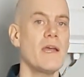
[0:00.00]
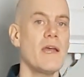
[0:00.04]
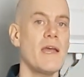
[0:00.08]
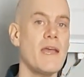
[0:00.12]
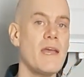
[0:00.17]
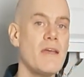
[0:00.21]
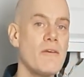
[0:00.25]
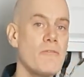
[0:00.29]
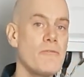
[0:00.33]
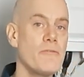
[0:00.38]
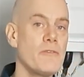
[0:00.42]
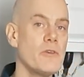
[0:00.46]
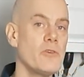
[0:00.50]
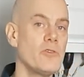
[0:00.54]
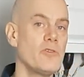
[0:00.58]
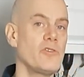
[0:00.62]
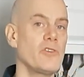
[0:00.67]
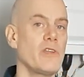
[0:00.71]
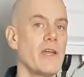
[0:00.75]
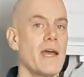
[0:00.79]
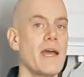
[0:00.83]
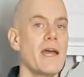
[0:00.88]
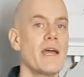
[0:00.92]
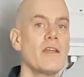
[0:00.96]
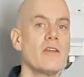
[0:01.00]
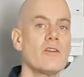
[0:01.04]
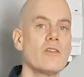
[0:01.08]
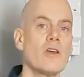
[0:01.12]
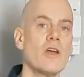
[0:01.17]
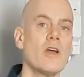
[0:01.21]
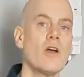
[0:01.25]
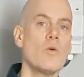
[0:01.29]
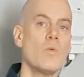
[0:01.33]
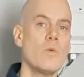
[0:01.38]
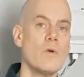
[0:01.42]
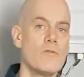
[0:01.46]
If you stand
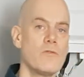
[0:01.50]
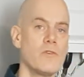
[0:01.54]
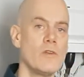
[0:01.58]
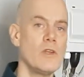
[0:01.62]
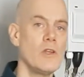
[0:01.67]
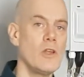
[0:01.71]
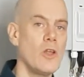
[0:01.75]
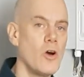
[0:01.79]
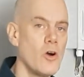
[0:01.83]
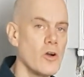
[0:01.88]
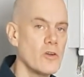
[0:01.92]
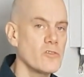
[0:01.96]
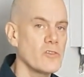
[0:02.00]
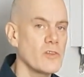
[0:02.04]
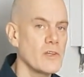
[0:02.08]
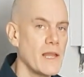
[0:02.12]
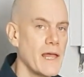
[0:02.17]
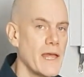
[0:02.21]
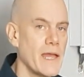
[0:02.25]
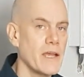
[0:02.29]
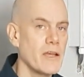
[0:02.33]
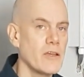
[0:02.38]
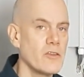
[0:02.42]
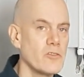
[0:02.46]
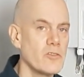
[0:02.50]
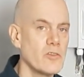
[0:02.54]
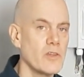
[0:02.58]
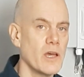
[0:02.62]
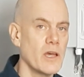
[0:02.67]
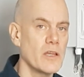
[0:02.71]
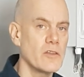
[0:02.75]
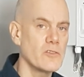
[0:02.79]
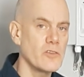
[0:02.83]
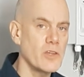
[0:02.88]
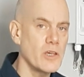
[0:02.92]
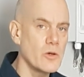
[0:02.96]
with locked legs, a
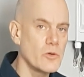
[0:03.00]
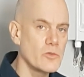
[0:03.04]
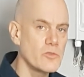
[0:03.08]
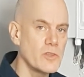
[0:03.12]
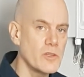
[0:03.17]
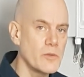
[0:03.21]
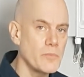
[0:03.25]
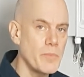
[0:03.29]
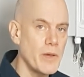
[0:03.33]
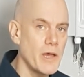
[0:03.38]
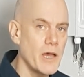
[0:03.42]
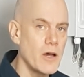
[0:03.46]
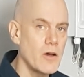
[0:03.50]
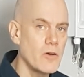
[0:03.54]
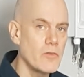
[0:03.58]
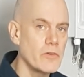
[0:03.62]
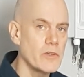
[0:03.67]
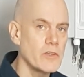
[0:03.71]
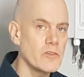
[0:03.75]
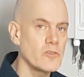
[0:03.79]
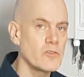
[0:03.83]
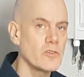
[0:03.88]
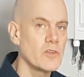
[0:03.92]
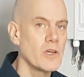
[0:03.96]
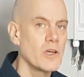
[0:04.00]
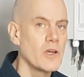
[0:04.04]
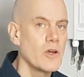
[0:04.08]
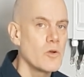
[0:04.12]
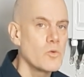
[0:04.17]
tilted pelvis,